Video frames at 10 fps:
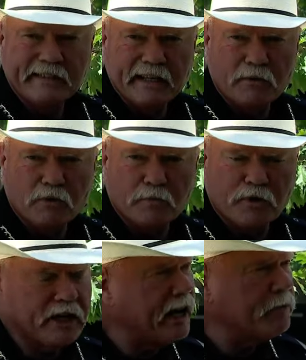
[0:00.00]
and we're
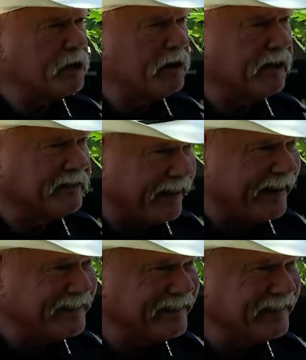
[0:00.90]
pretty happy about that.
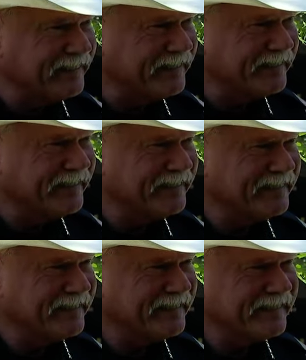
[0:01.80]
Sheriff, what
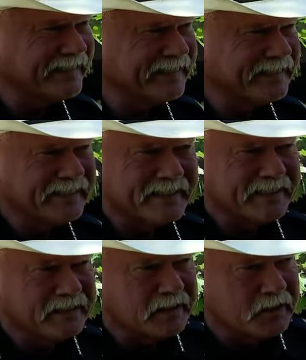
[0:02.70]
can you tell, about,
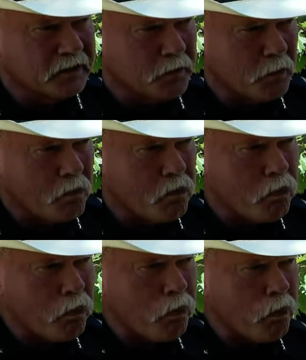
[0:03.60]
tell us about him and
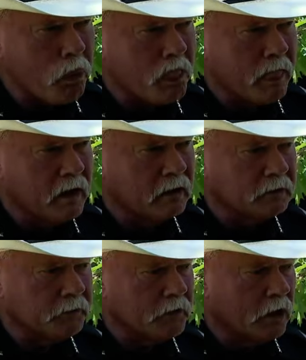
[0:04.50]
his service
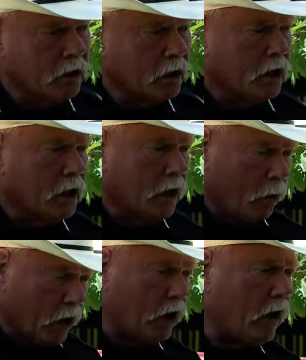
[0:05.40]

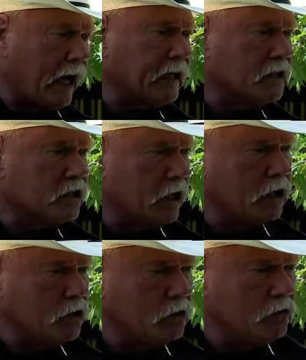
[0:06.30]
record? Well, I can
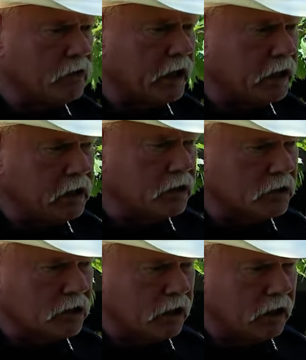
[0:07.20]
tell you that he
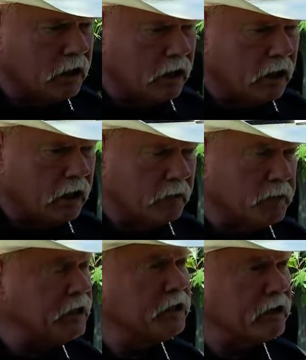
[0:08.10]
has uh, uh,
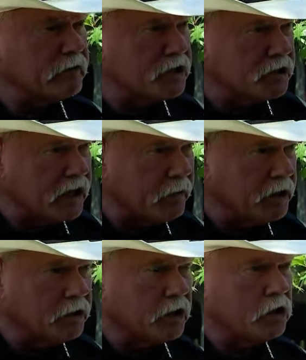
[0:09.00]
been here ever since I've
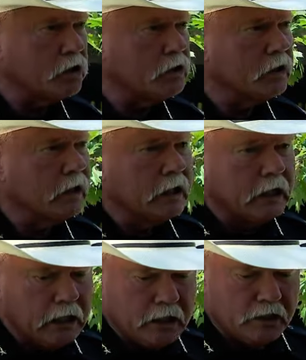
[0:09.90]
been here.
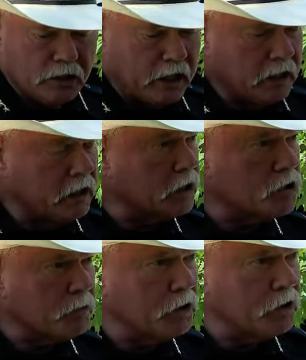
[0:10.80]
He's a
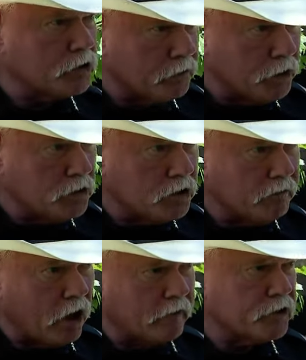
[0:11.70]
experienced
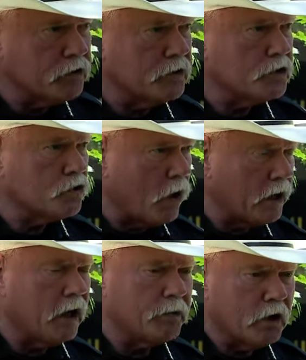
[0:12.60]
fugitive officer and
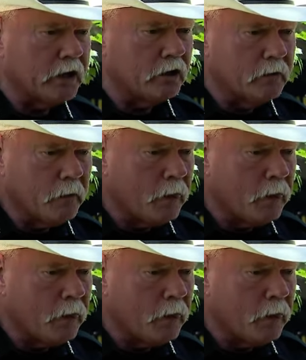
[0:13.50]
SWAT operator,